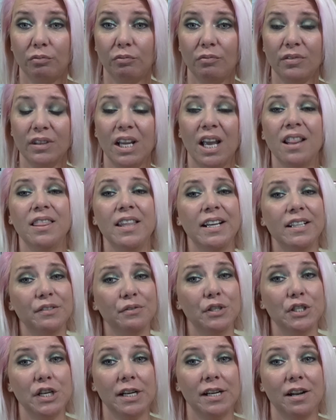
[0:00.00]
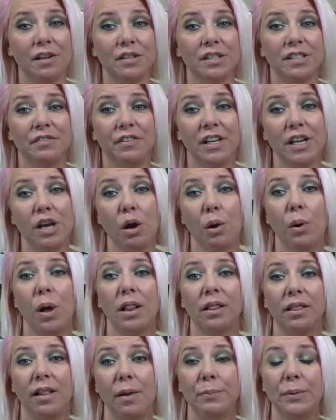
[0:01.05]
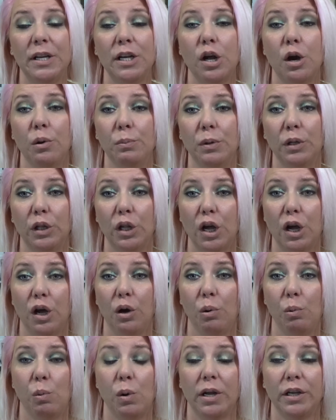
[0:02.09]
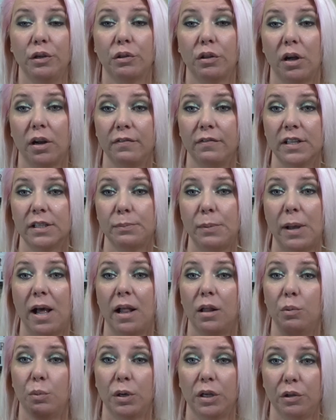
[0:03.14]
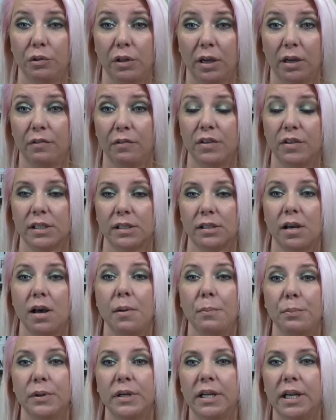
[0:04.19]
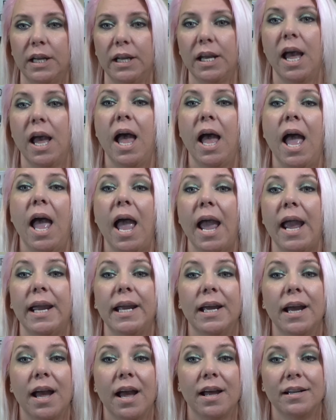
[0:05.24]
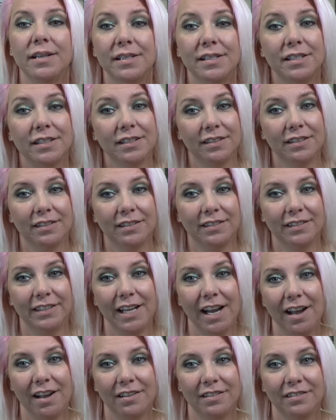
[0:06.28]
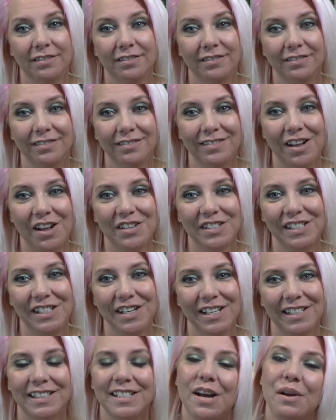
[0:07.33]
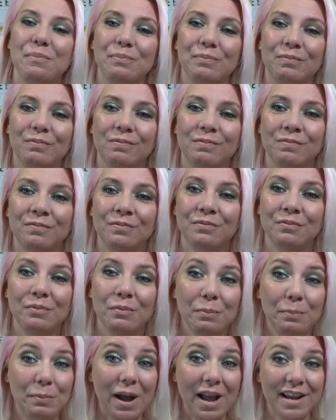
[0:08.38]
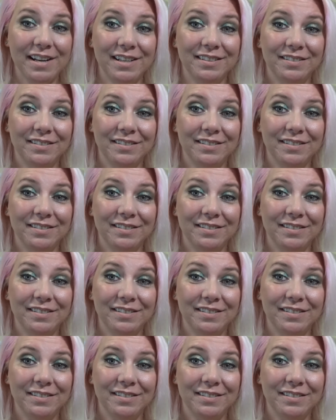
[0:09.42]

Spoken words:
Thanks for checking out this video. Let me know below what you thought of this palette, what you think of this company, and yeah, I'll see you next time. Bye.